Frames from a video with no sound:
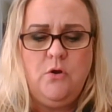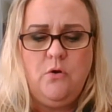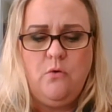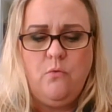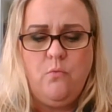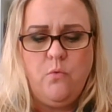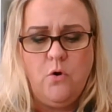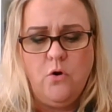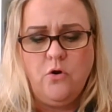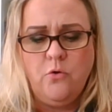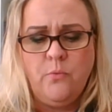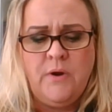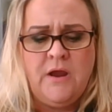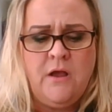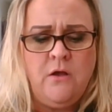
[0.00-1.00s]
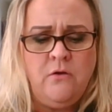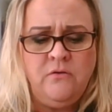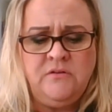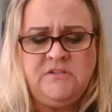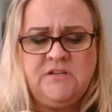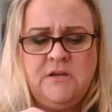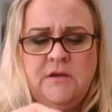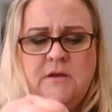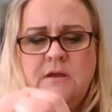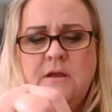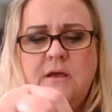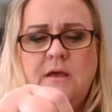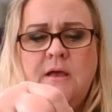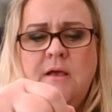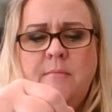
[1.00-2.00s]
work around.
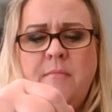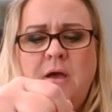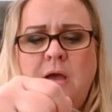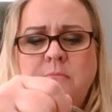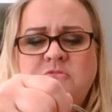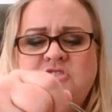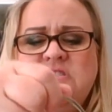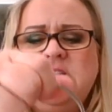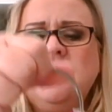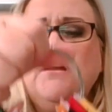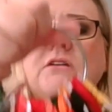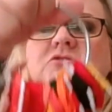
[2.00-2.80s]
I'm just not